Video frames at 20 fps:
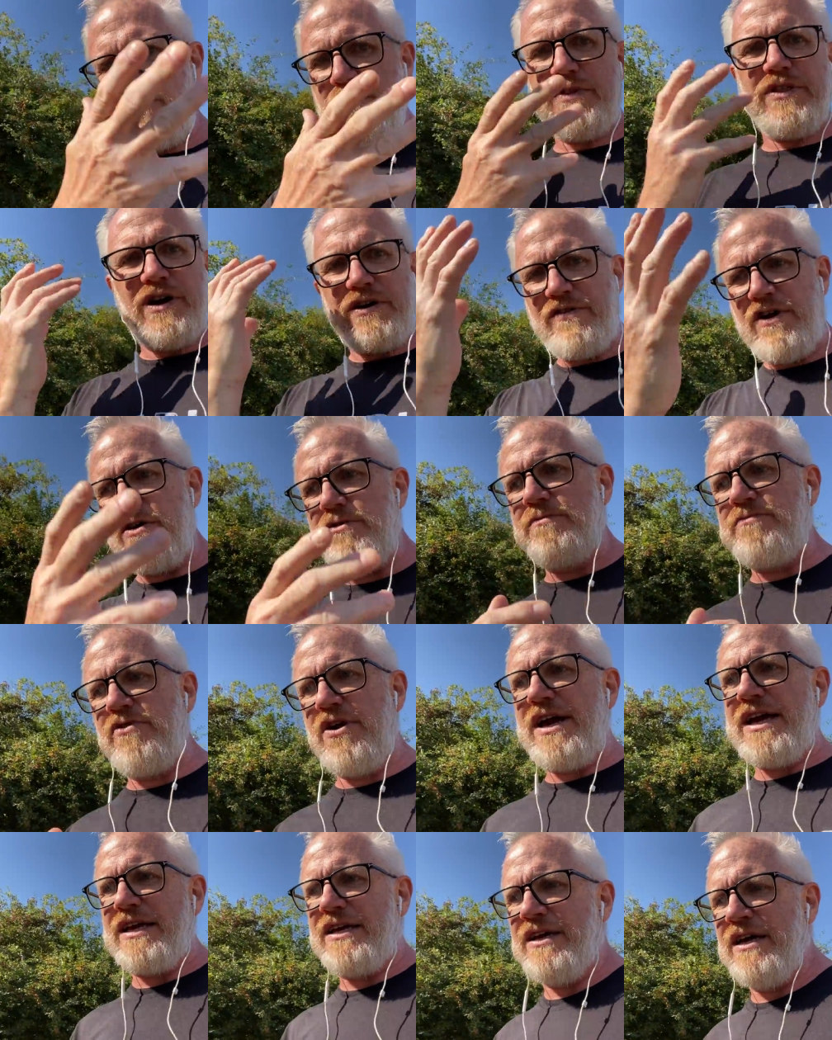with our own
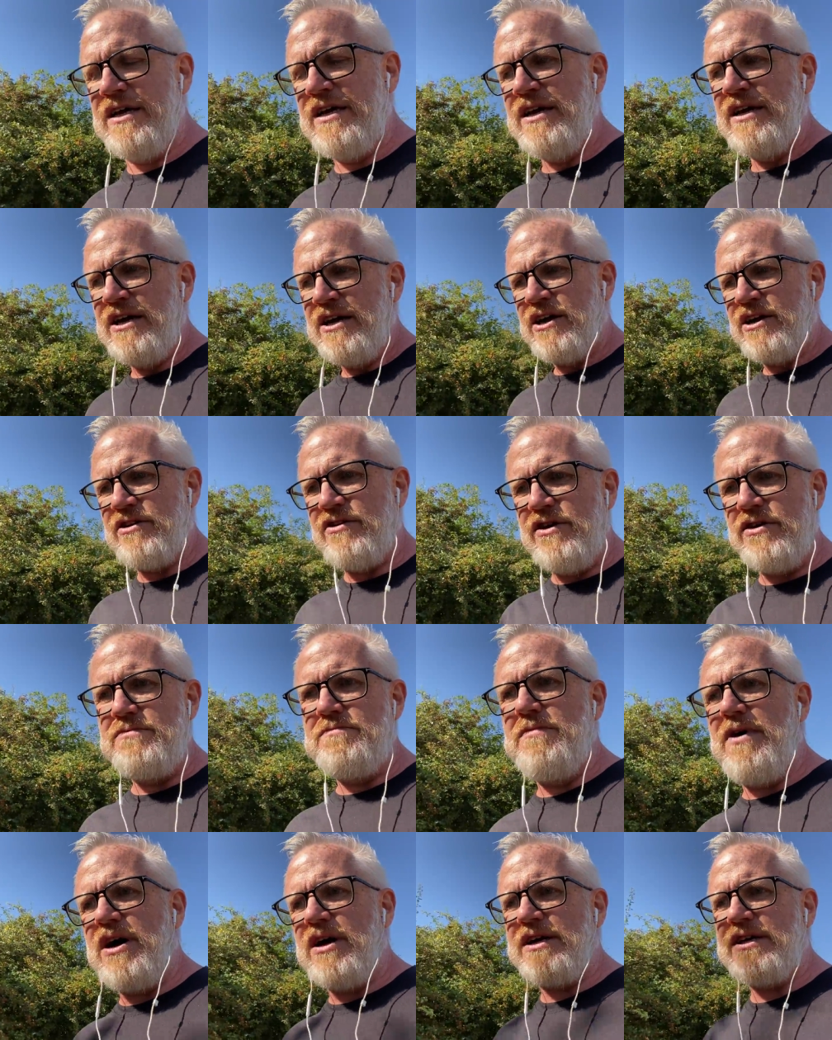brain, our own
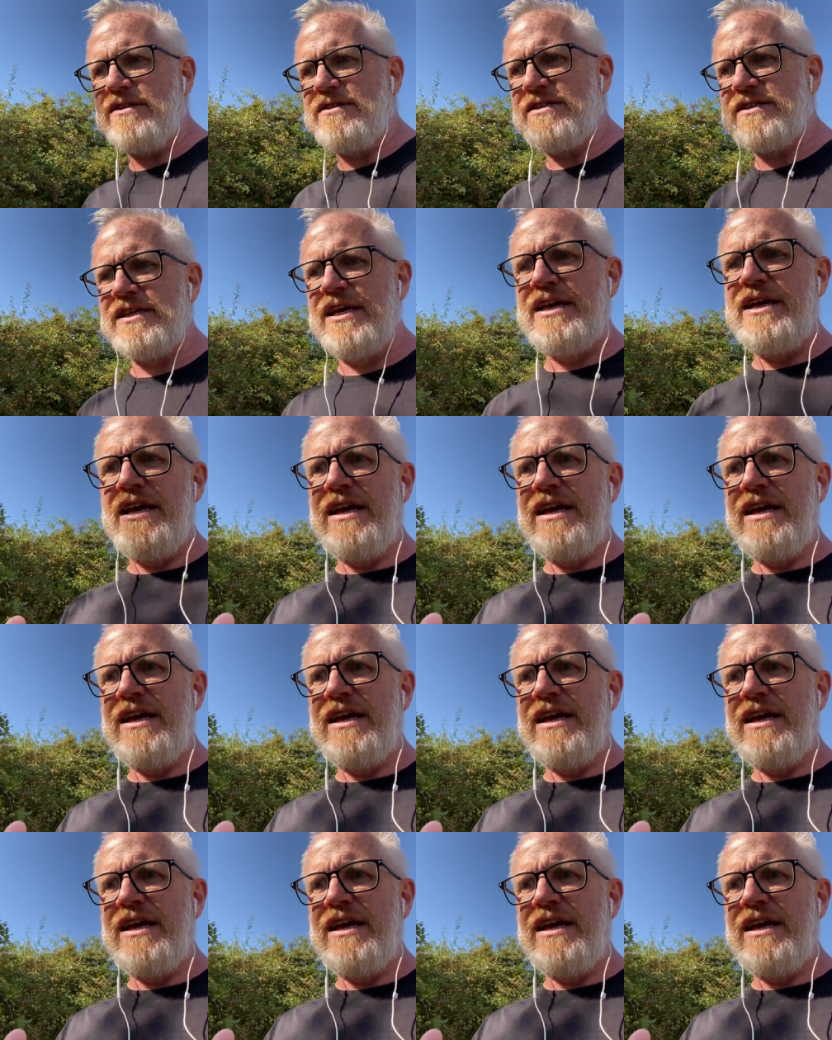minds,